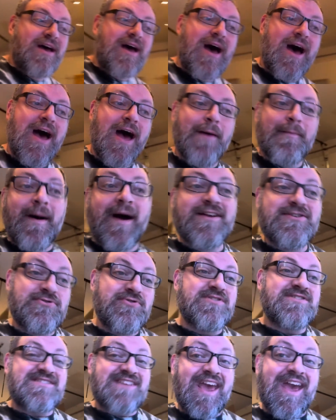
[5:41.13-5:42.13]
Um, I do
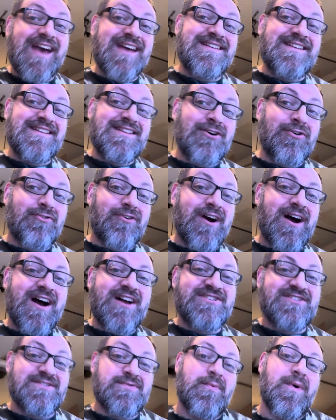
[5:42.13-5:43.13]
sand in the
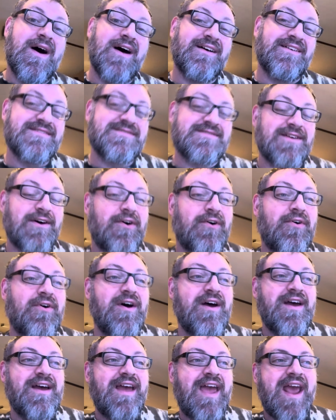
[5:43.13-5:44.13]
garage as well. So
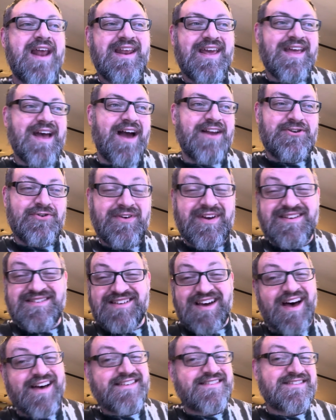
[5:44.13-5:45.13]
any, I do get
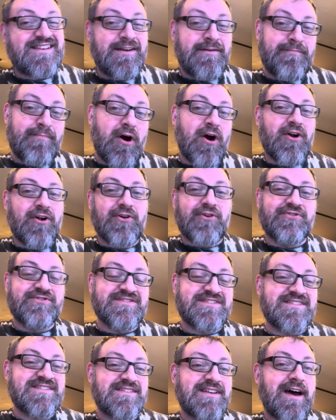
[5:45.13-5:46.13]
dust and
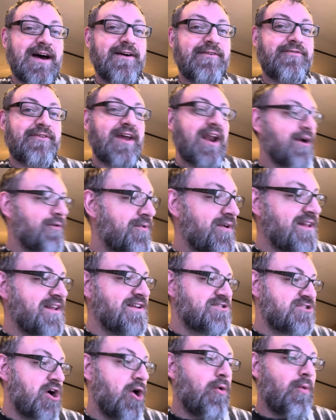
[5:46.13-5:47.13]
particles and stuff, and I really
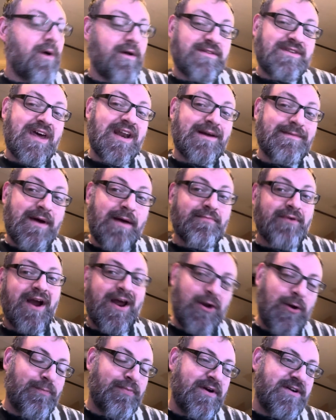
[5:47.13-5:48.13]
don't want that on my
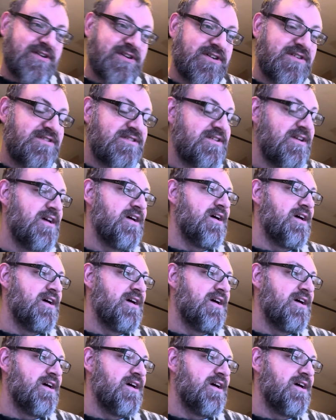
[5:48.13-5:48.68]
brand new printers.